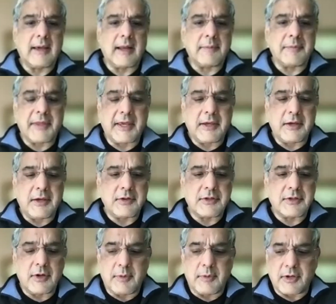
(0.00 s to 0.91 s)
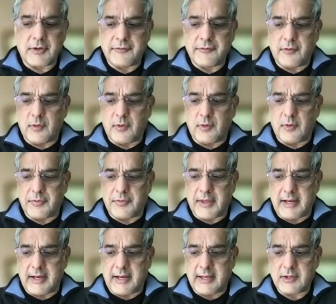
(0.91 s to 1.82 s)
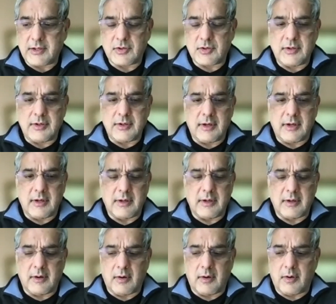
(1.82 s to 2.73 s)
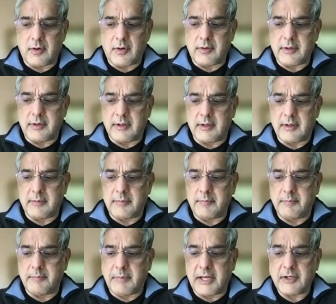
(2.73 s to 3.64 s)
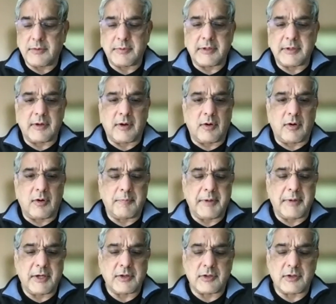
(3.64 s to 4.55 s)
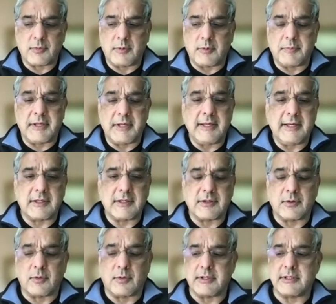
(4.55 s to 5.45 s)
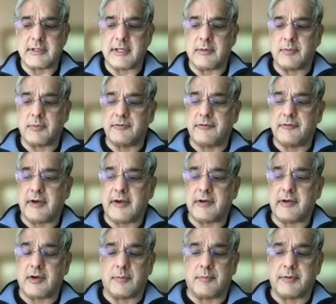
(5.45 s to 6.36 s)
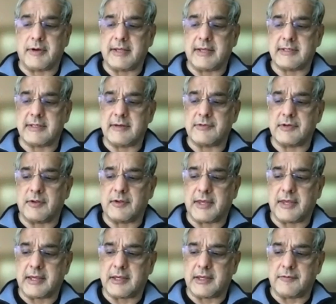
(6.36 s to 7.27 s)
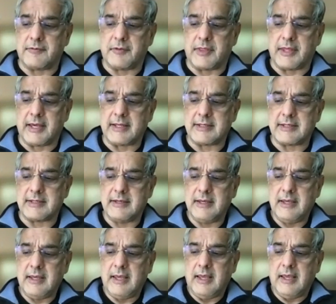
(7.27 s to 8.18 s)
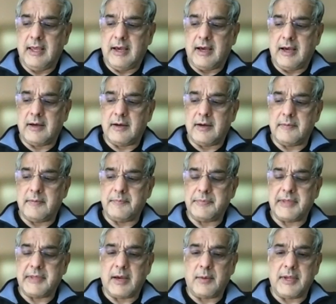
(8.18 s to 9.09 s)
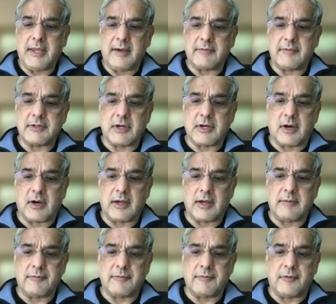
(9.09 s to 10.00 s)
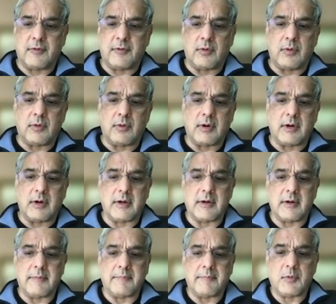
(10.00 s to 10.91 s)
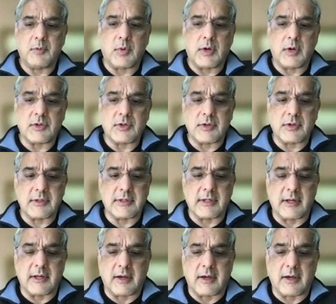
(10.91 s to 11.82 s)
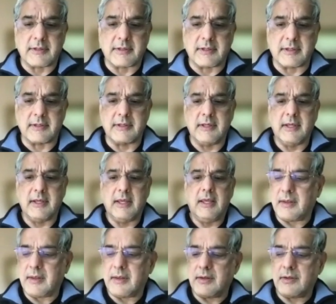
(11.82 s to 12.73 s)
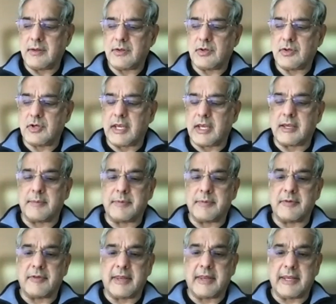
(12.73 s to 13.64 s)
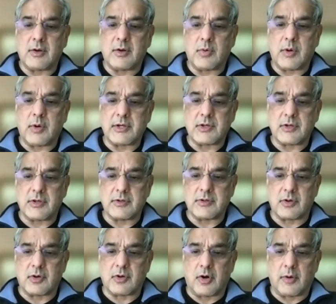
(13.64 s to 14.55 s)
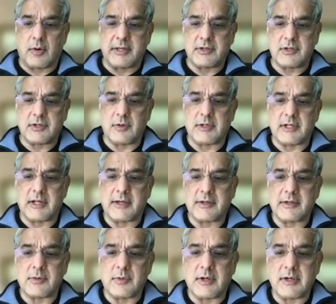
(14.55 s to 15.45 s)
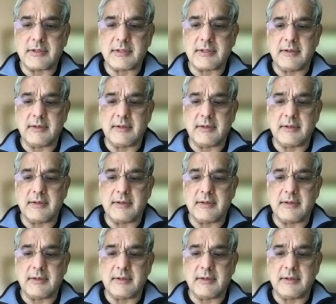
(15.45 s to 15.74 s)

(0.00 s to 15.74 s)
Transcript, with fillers: Thank you so much for that lecture uh, on uh, management of patients with bleeding disorders. It was very comprehensive, so thank you for that. Um, now we have a time for uh, questions and answers. Jacob, are there any questions or comments you would like to ask?